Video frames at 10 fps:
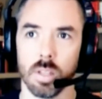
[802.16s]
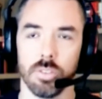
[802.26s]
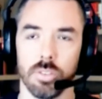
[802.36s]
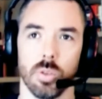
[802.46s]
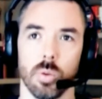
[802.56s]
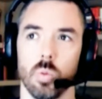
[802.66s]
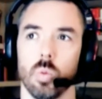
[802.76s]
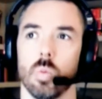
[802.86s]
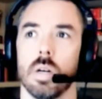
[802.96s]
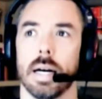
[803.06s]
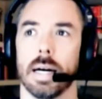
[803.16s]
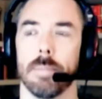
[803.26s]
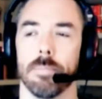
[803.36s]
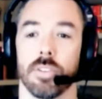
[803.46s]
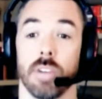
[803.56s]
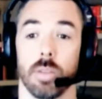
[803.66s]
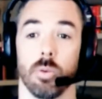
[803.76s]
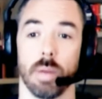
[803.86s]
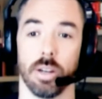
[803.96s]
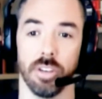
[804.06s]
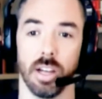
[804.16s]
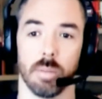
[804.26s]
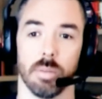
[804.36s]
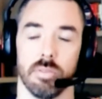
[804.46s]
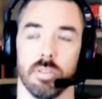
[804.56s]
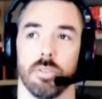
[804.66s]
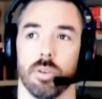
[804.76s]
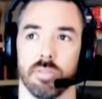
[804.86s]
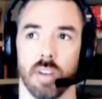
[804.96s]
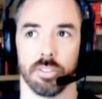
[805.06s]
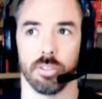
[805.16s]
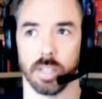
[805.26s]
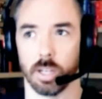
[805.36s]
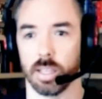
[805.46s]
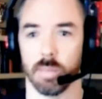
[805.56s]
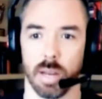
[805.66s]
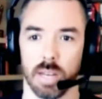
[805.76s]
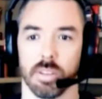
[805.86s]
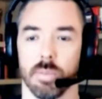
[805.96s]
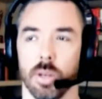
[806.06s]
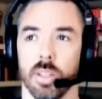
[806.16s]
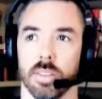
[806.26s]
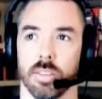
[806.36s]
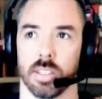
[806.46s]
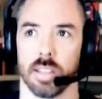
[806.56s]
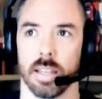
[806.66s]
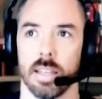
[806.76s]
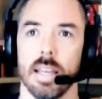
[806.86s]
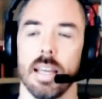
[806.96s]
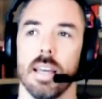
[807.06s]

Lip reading: to try to do a better job of sort of fostering a great competitive community and things like that.